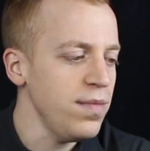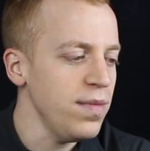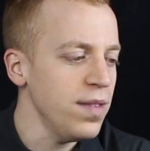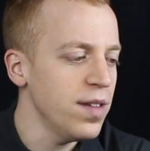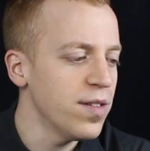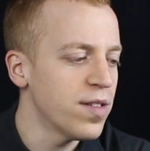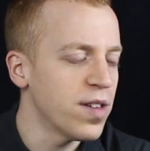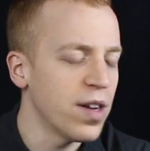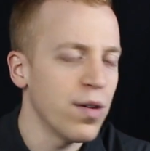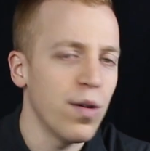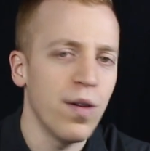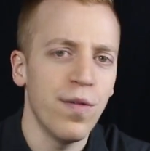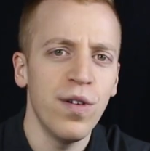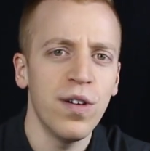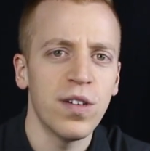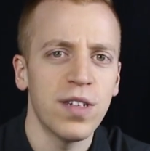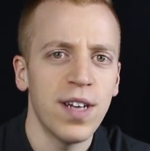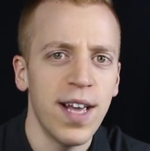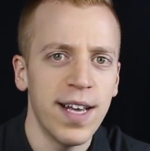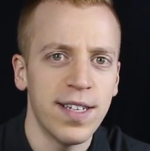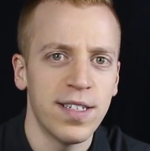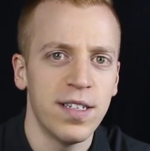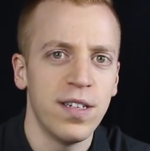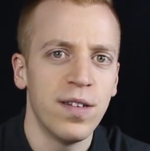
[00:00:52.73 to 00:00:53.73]
So our
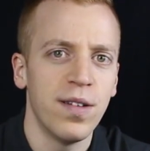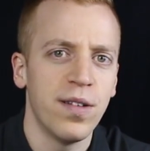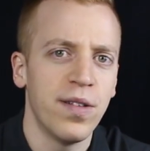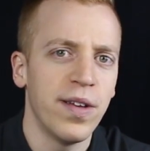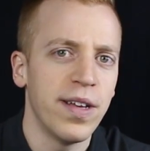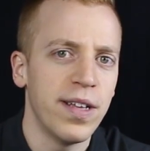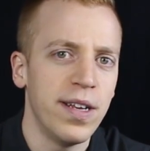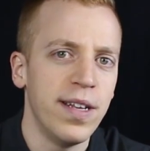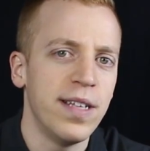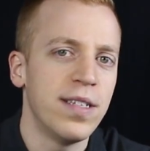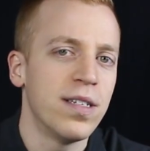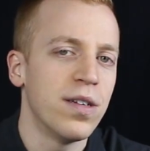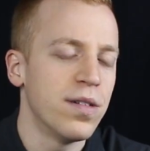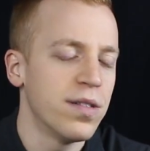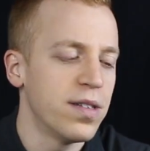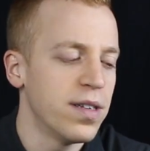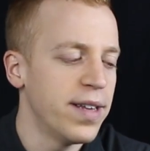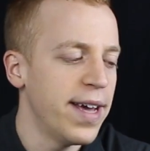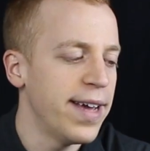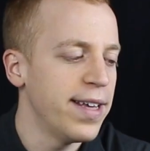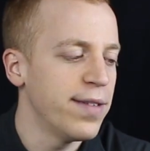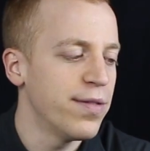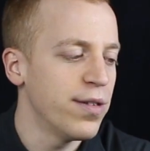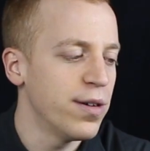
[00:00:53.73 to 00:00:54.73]
first lesson, the thing you need to learn
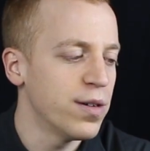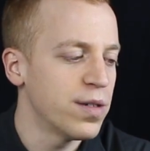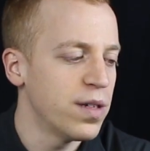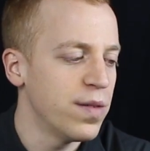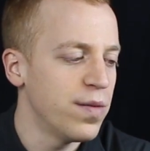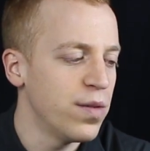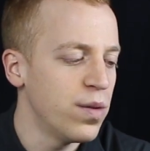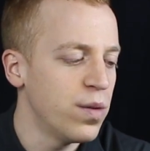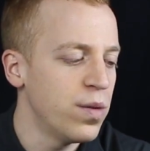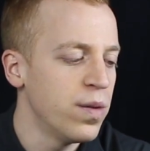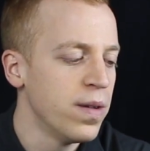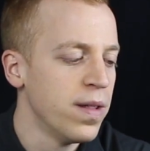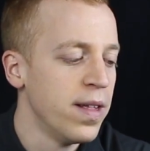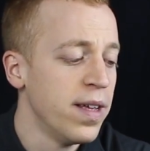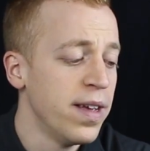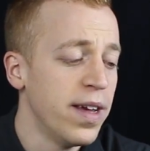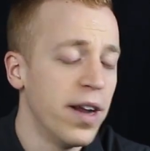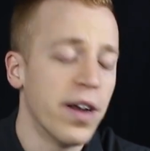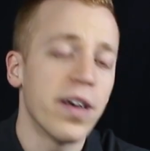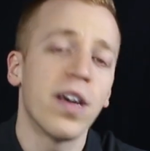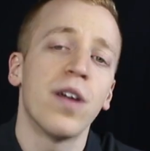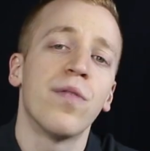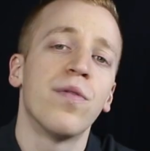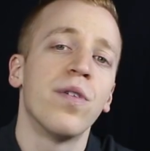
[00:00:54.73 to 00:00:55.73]
today, first of all,
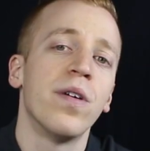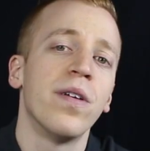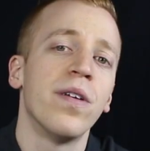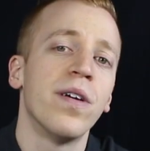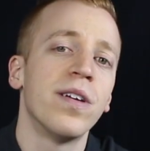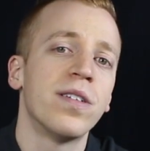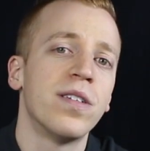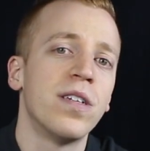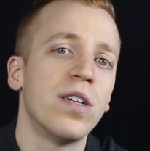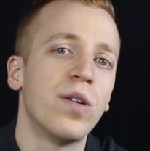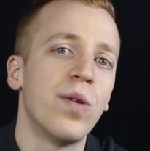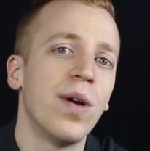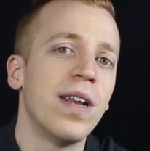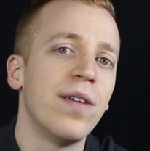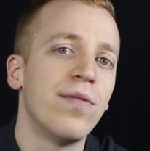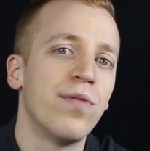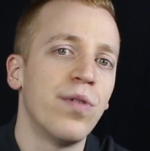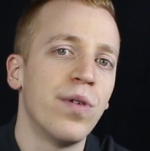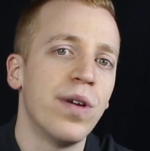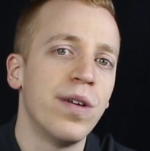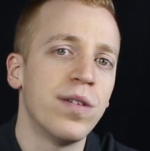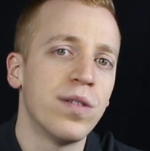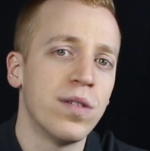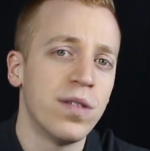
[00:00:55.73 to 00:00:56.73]
I'll go through it nice and quickly
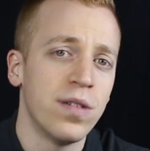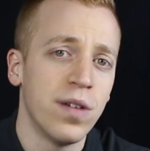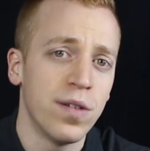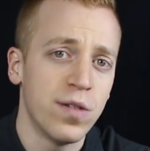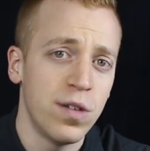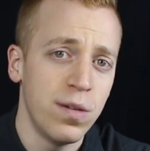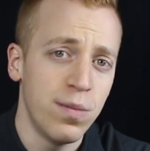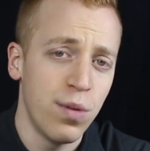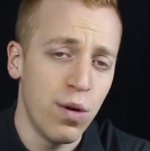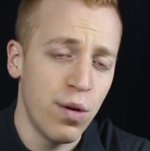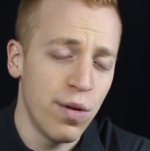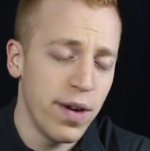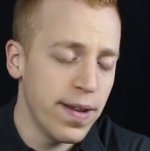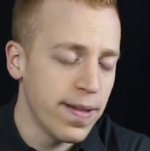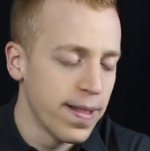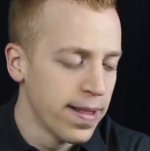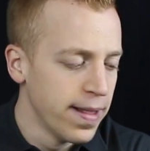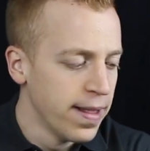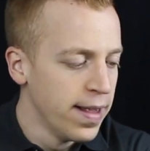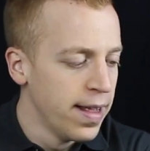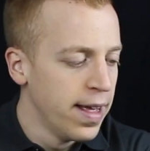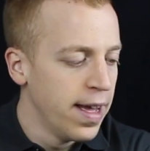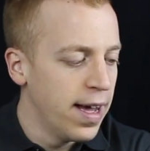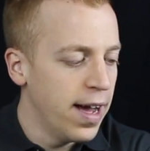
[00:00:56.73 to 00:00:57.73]
for you so it's not too boring,
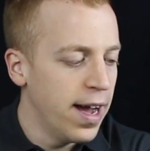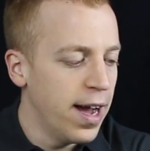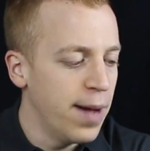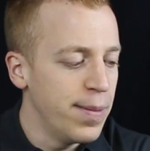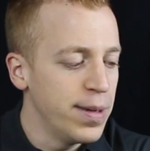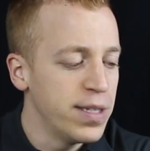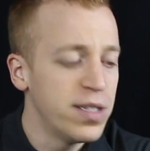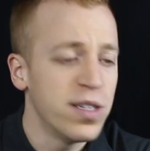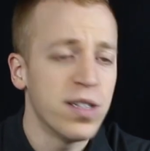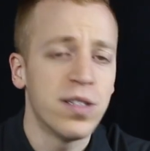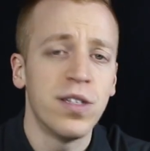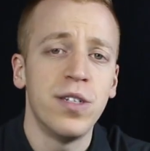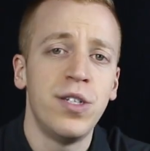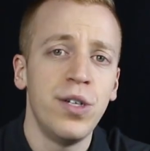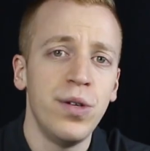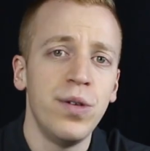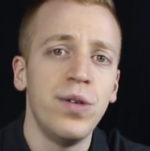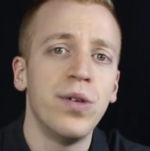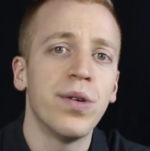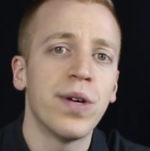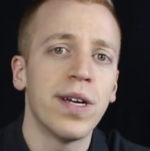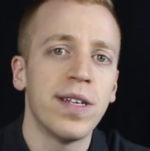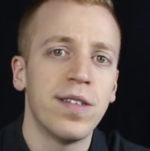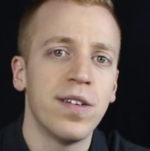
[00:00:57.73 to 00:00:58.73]
it's just to
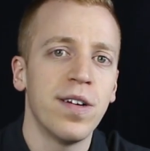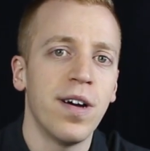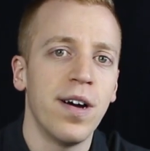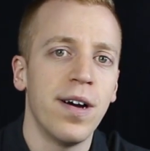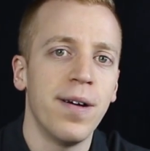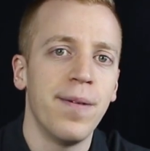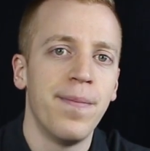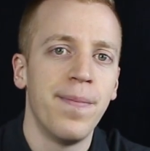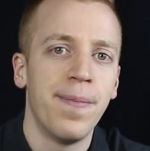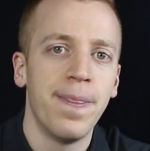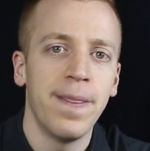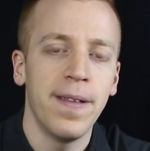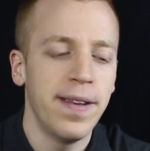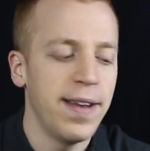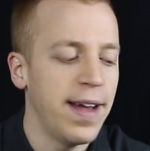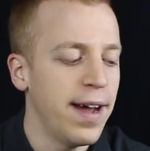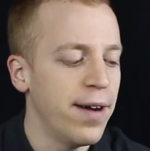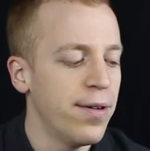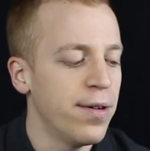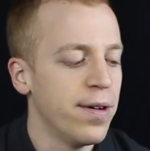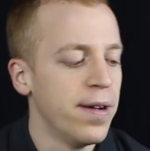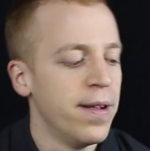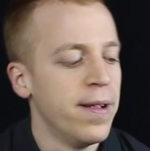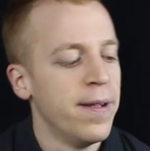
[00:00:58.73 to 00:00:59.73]
tune your guitar.
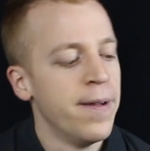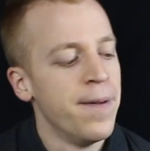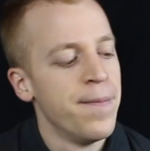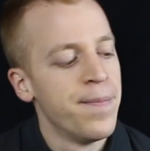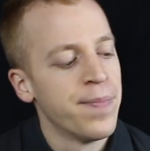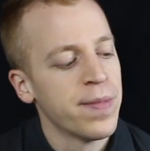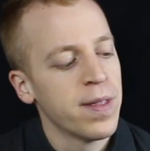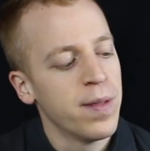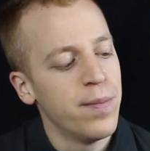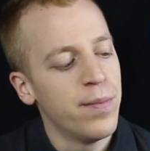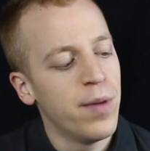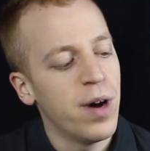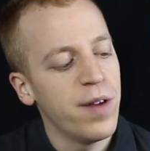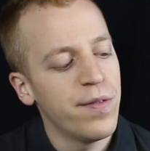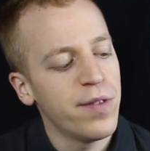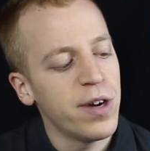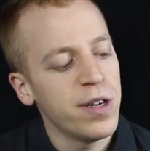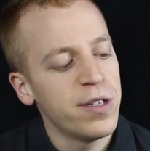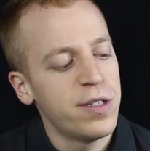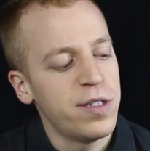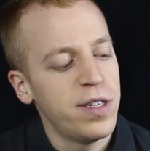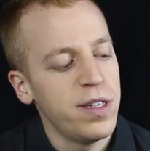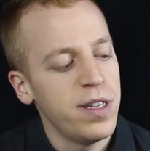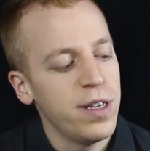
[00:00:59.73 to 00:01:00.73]
Now, my
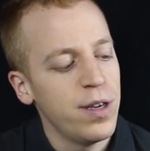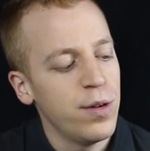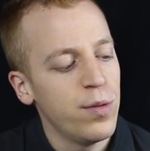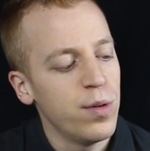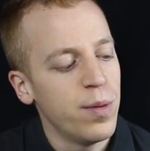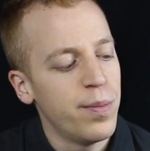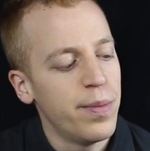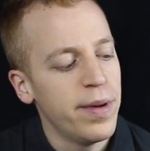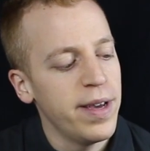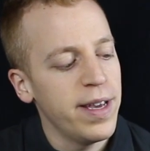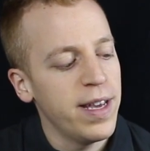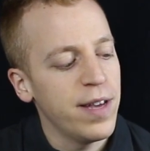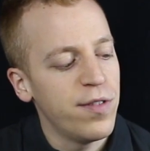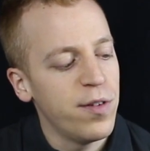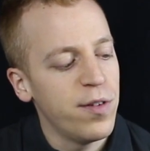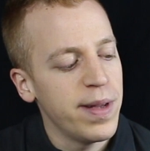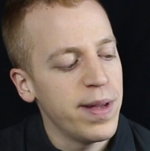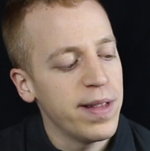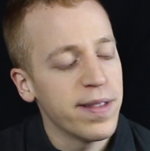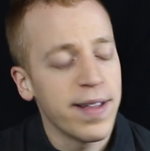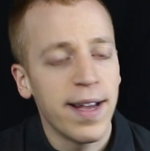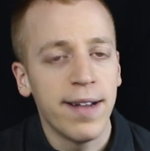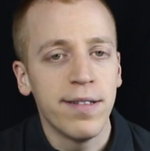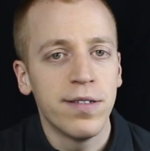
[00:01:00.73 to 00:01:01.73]
advice to you would be,
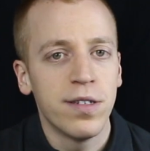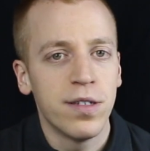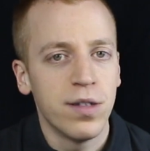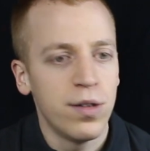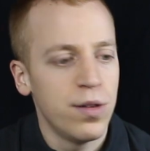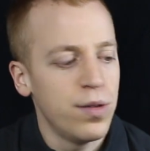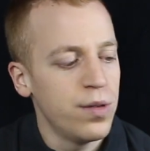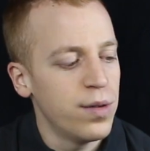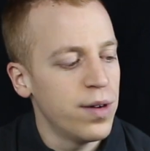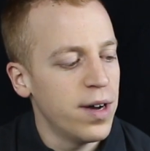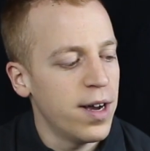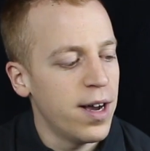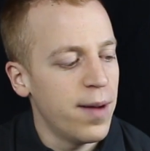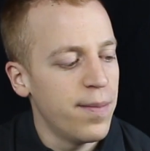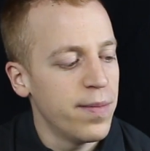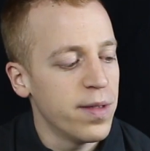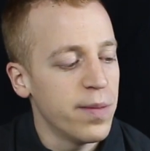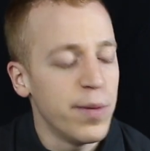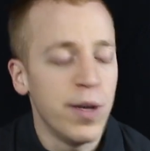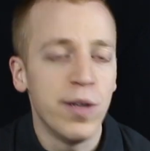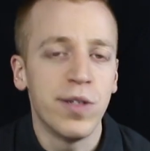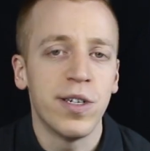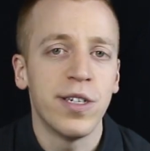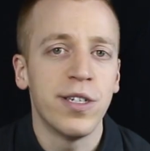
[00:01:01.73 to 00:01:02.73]
been down to
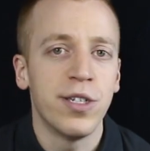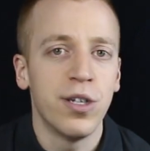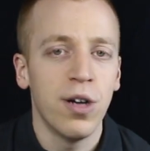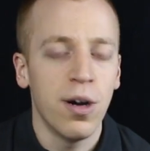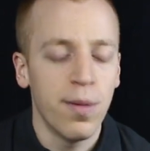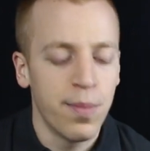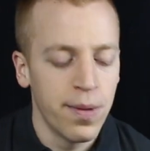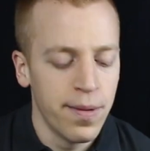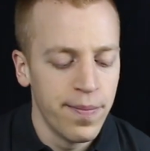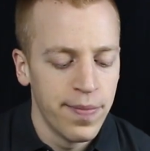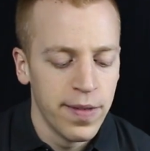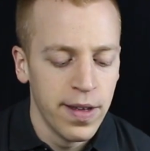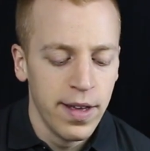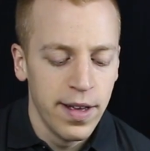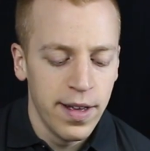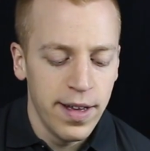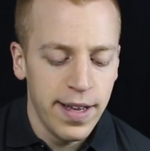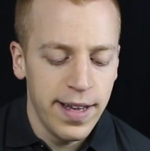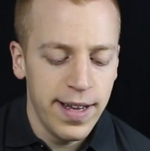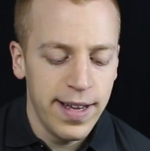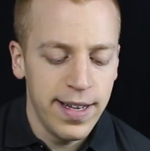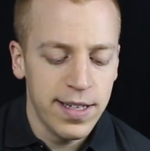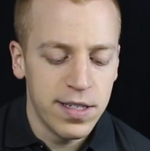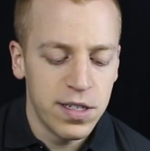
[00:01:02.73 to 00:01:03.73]
the music shop,
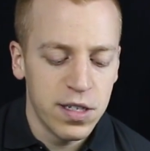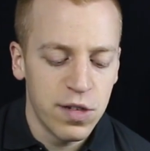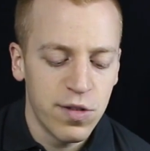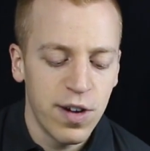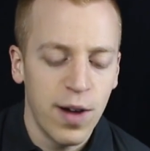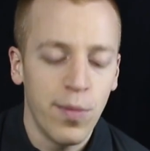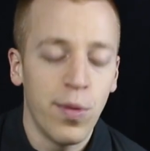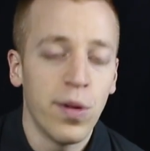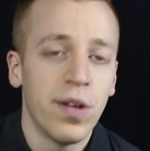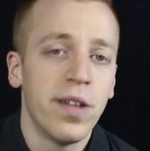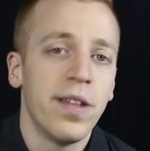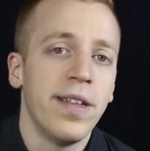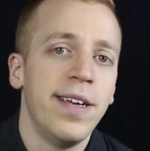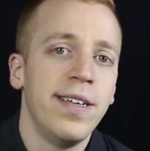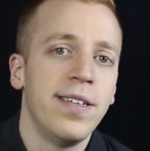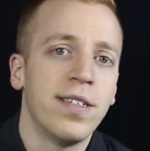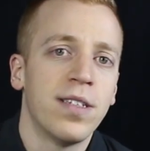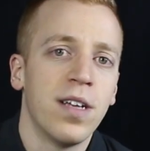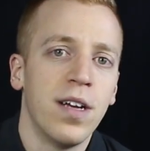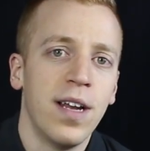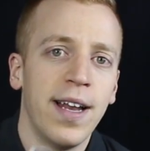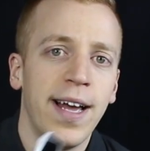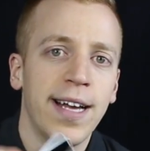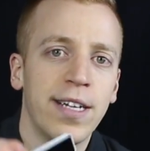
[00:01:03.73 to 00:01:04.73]
is to grab one of
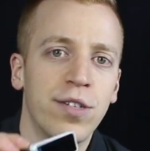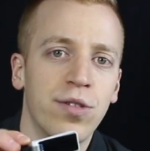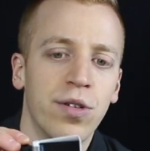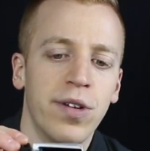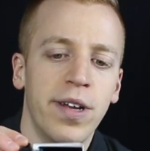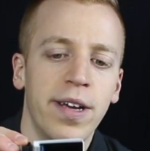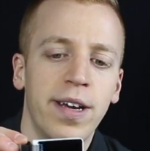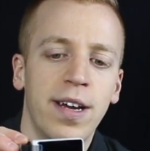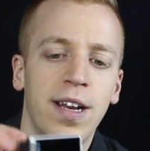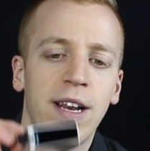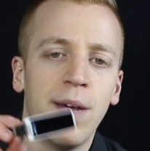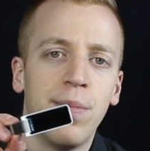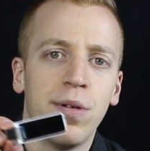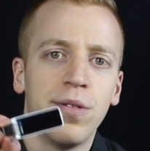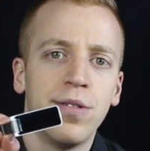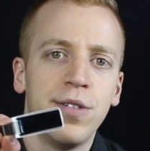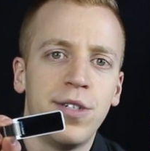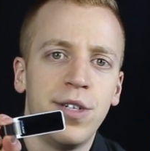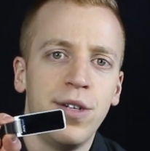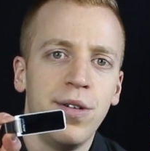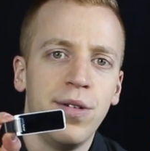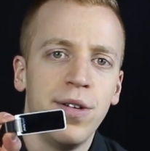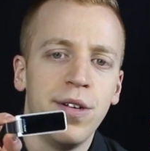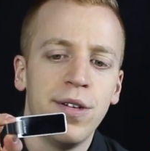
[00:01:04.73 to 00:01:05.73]
these electronic
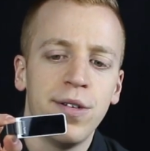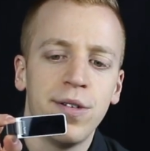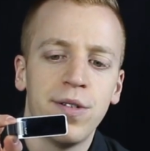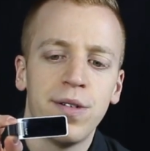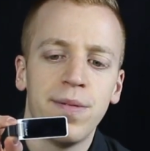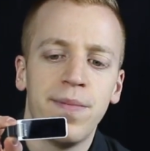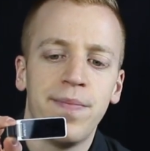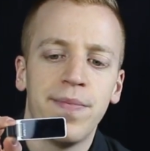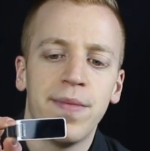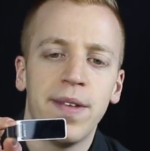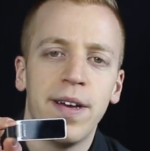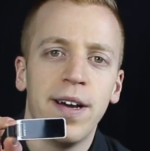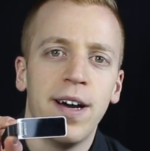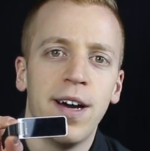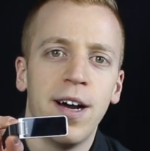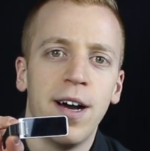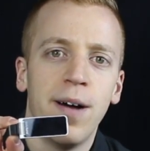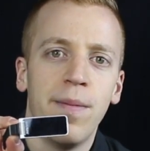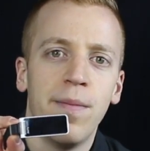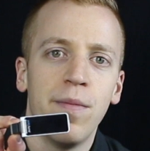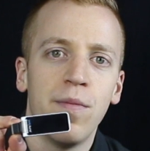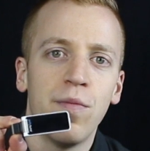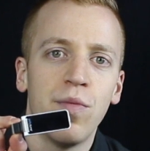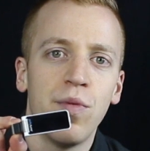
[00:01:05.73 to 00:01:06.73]
clip-on tuners.
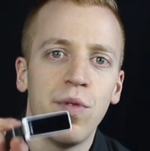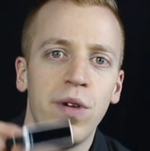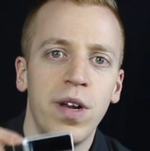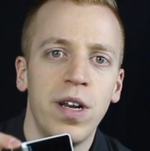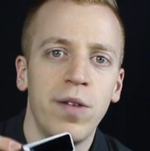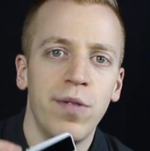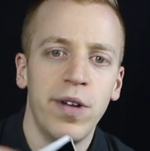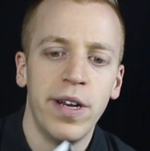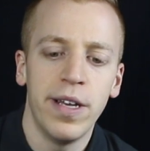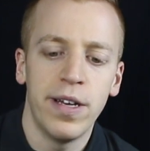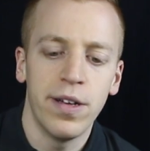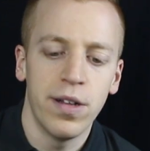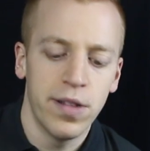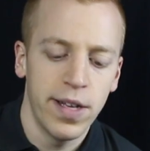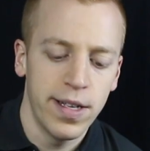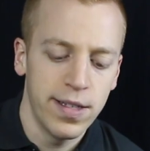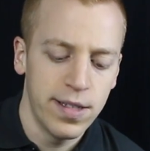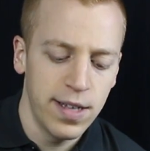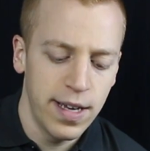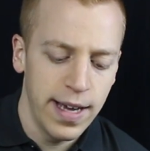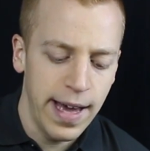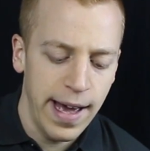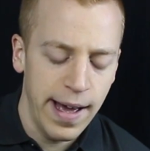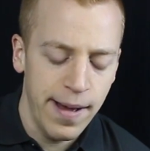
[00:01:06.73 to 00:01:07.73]
Really, really good
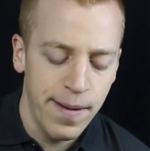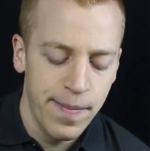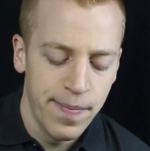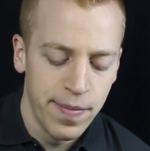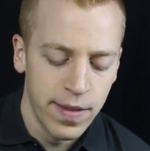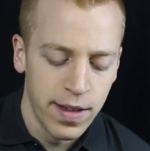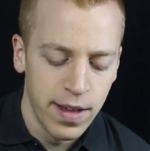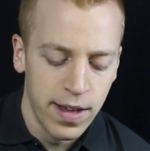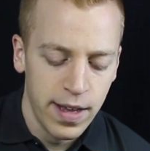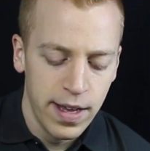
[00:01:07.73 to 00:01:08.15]
thing to get.